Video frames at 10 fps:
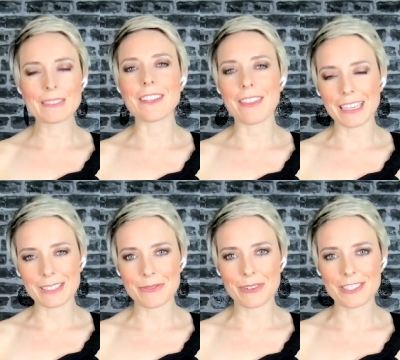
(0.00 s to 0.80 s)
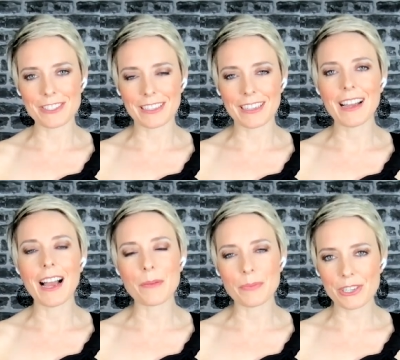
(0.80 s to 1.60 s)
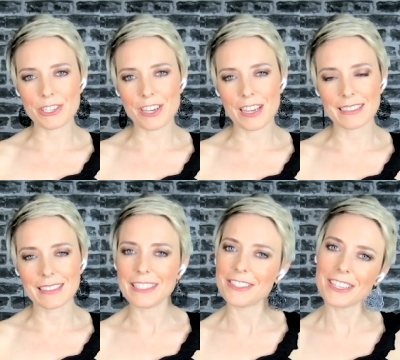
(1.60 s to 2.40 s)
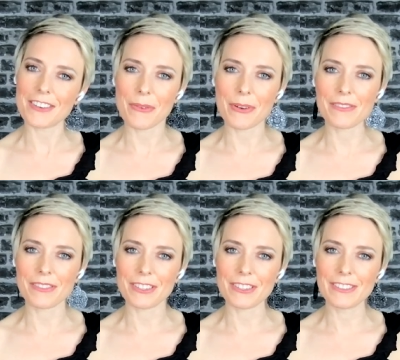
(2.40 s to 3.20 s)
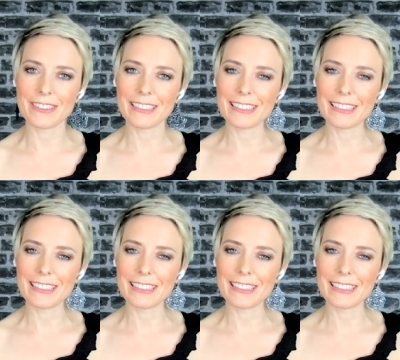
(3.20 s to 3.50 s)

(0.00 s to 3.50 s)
So thanks for watching. I appreciate each and every one of you.